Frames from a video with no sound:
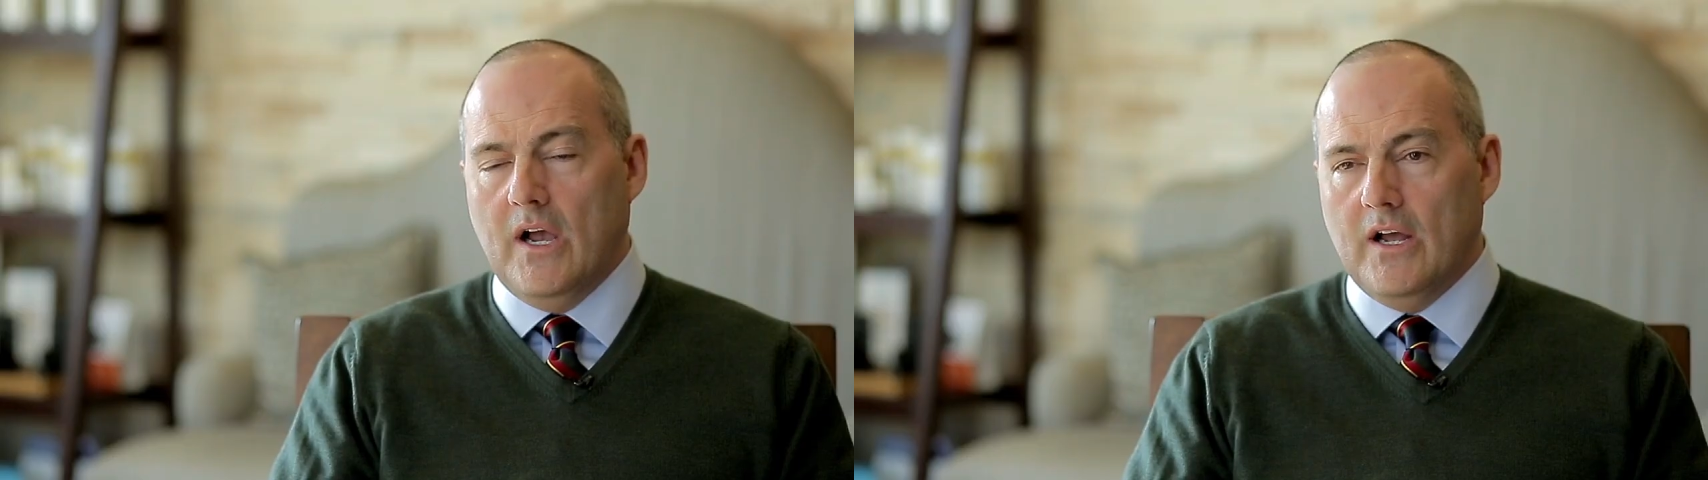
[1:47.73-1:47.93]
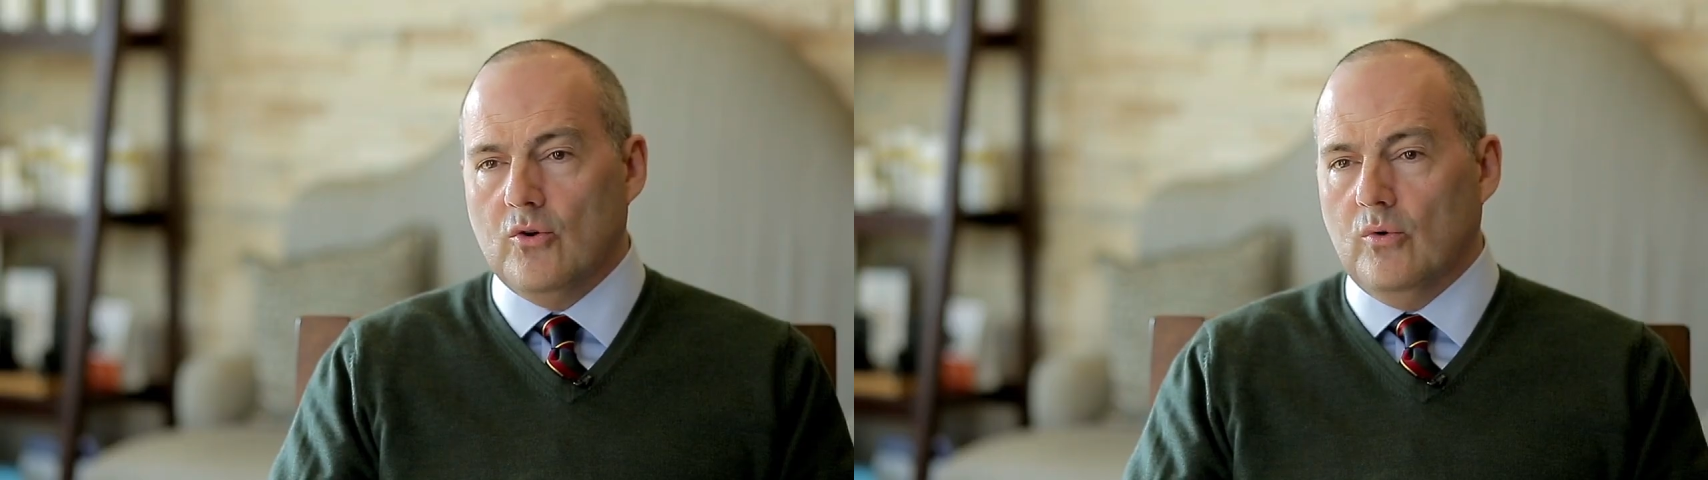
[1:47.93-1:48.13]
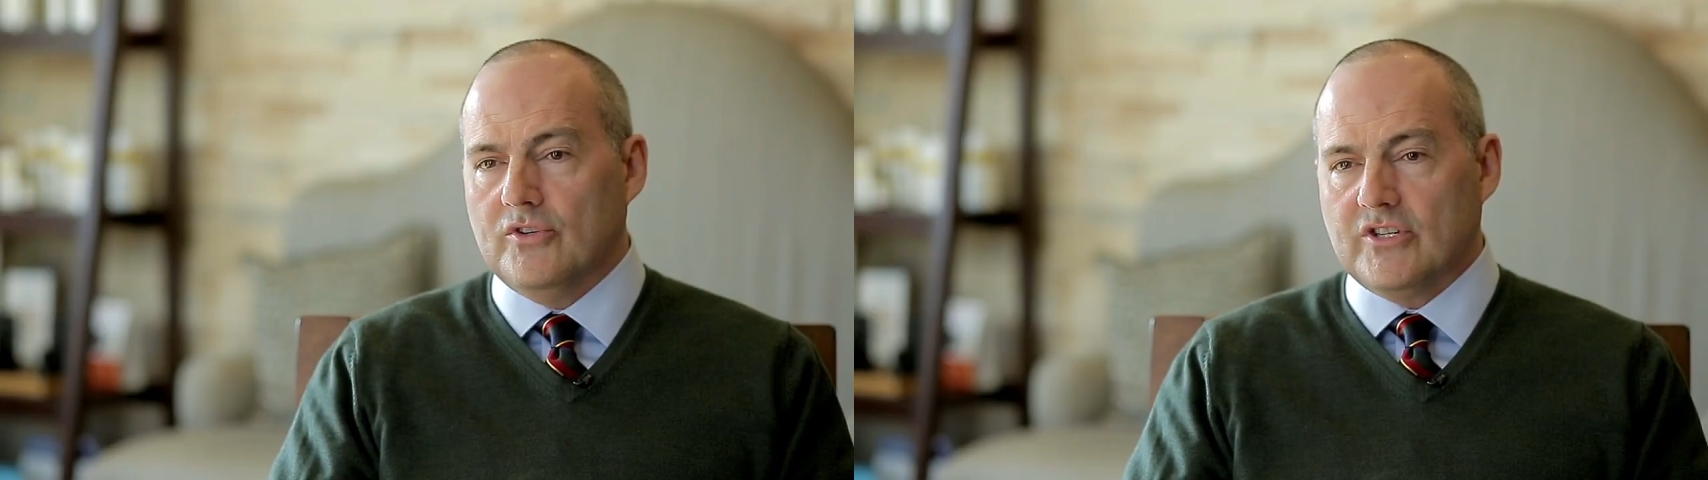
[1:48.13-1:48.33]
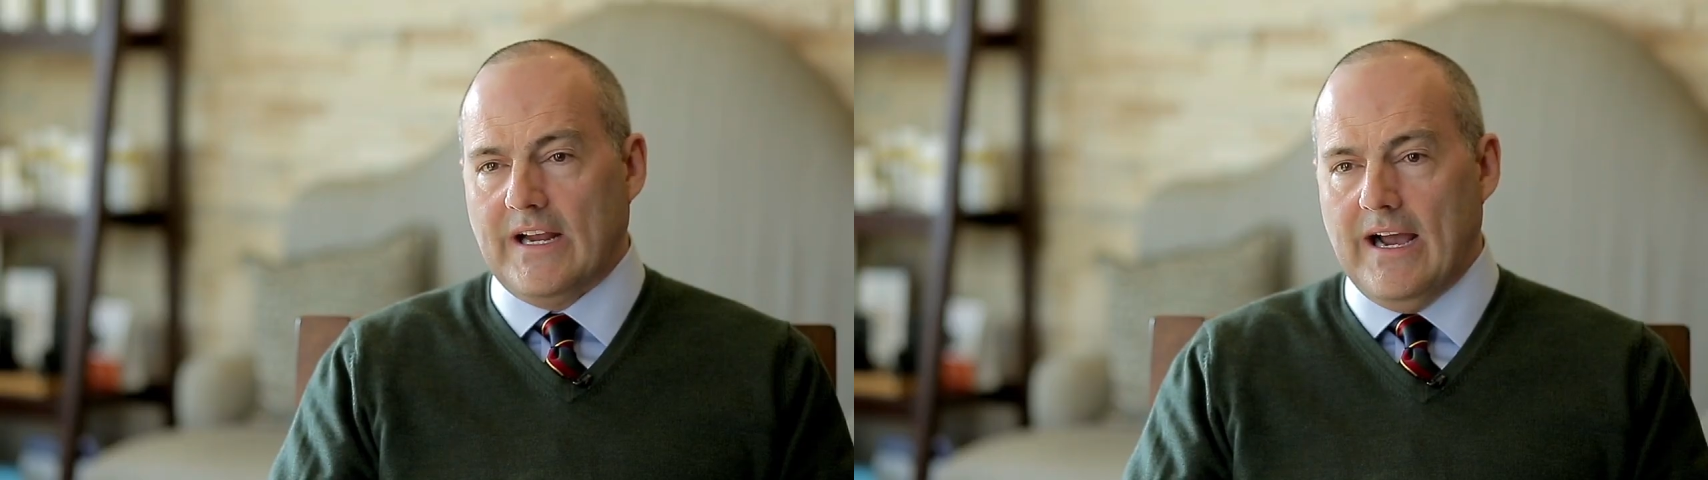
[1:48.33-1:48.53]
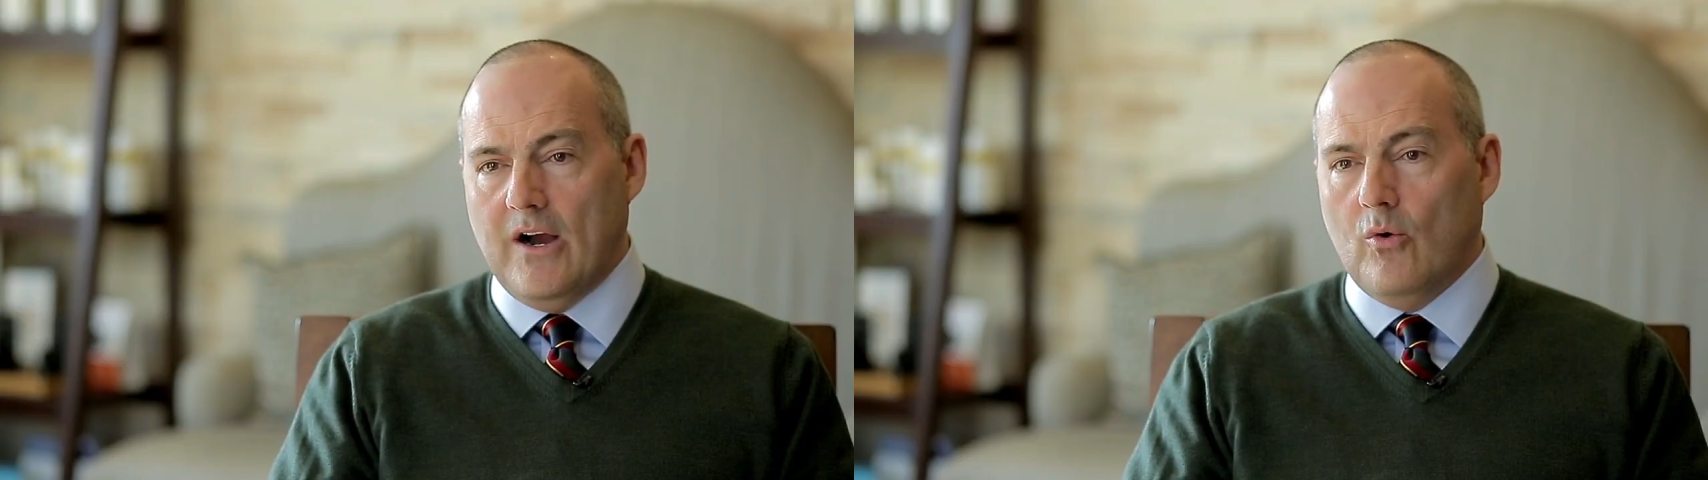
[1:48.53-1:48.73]
cut or
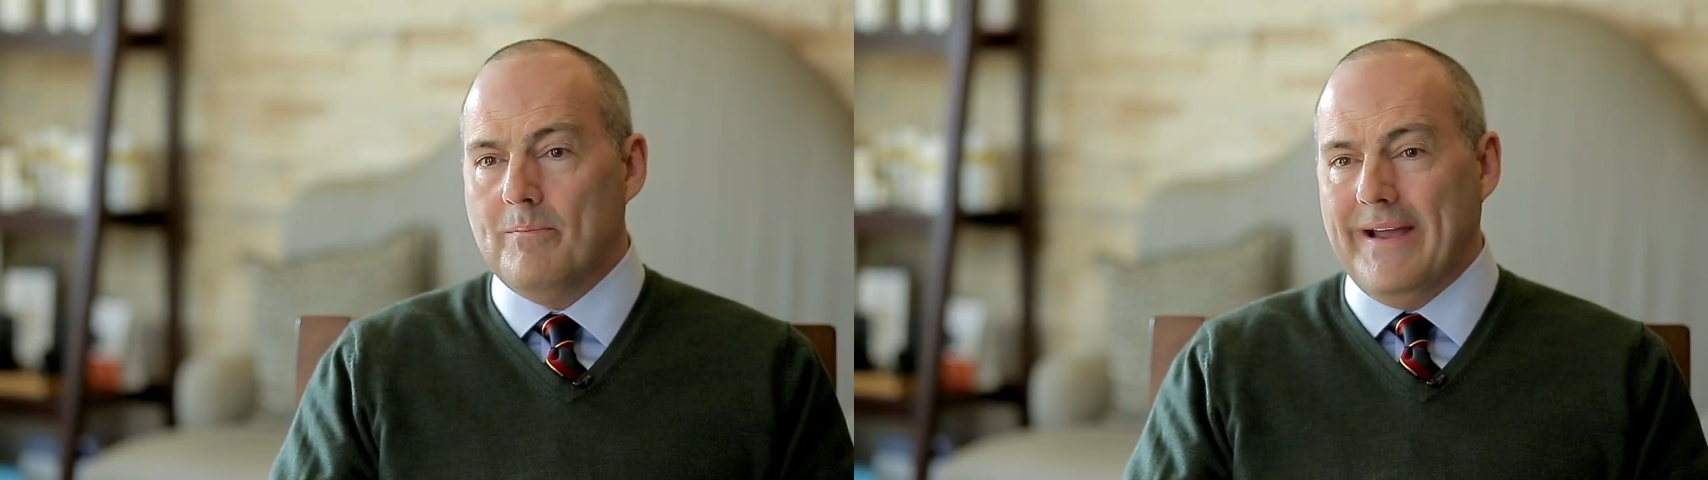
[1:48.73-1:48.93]
scar or